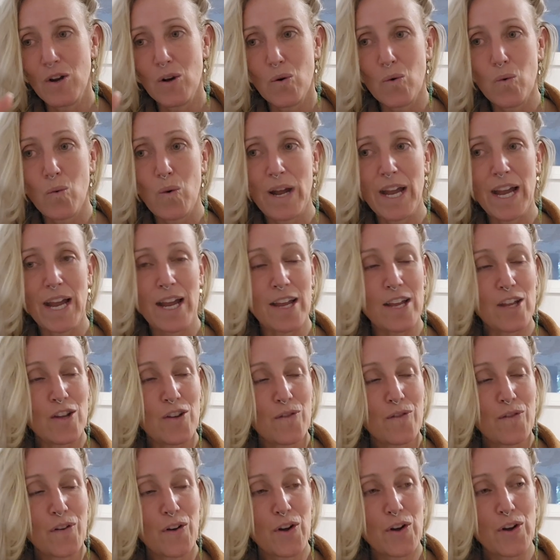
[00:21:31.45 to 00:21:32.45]
where
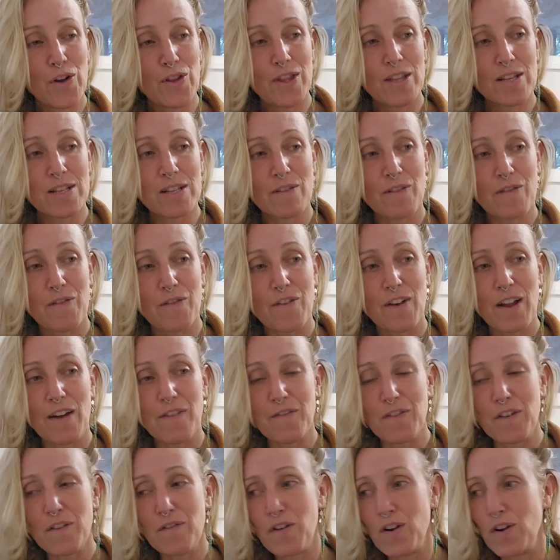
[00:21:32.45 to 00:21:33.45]
you've heard this
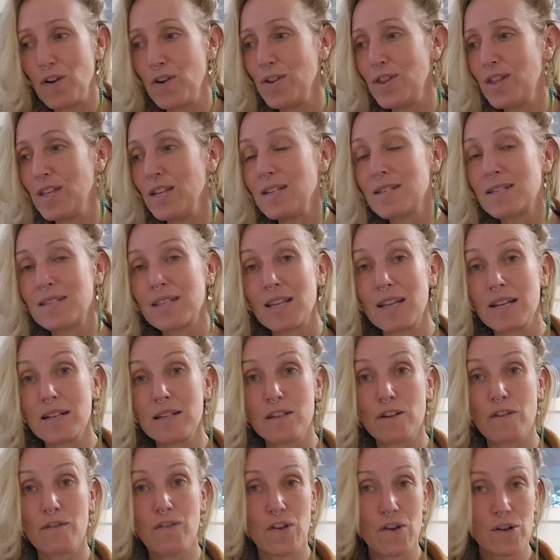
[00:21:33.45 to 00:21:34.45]
fluff, you've heard these
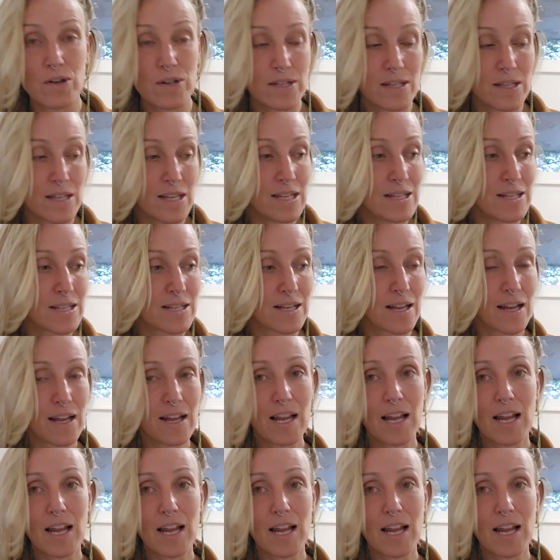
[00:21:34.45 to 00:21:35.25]
things, you've heard these